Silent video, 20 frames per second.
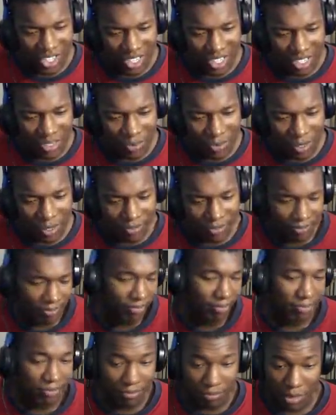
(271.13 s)
cheese, but
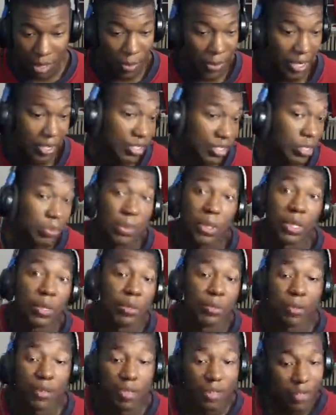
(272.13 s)
maybe that's just
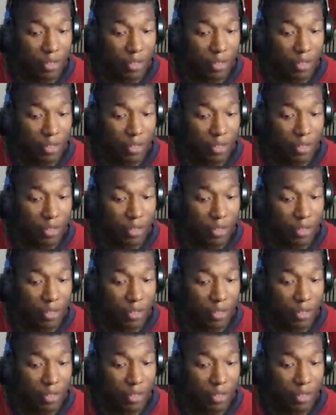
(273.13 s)
me.